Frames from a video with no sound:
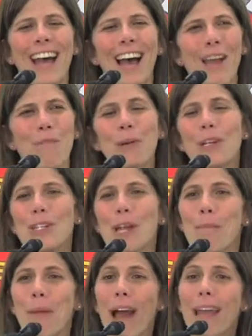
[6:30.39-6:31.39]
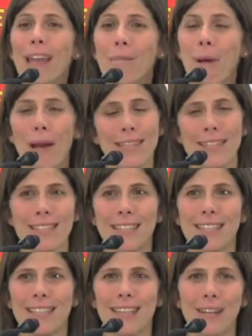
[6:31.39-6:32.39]
I appreciate my
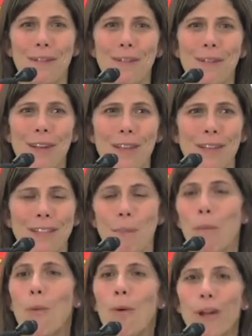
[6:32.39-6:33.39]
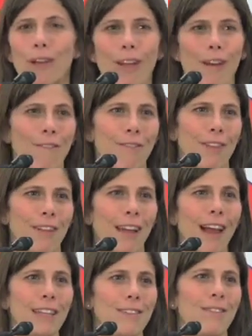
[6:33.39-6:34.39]
boss's support of the
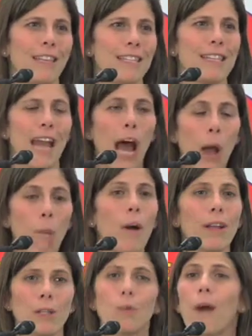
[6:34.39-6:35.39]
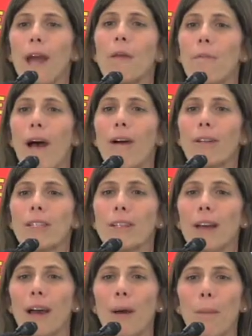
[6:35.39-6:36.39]
kinds of things that I want to write about,
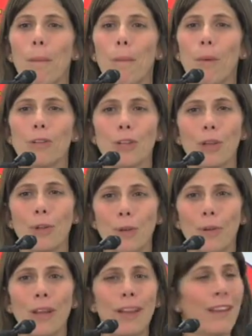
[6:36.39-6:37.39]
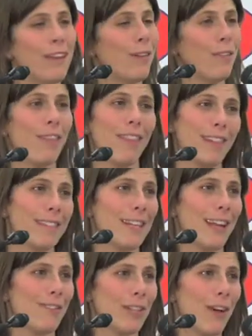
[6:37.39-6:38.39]
which include, the things
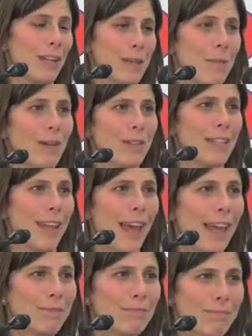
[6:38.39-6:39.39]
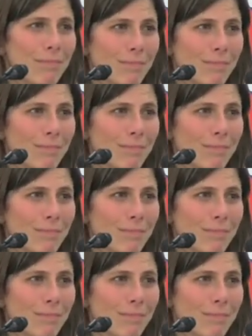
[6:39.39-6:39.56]
that I've talked about today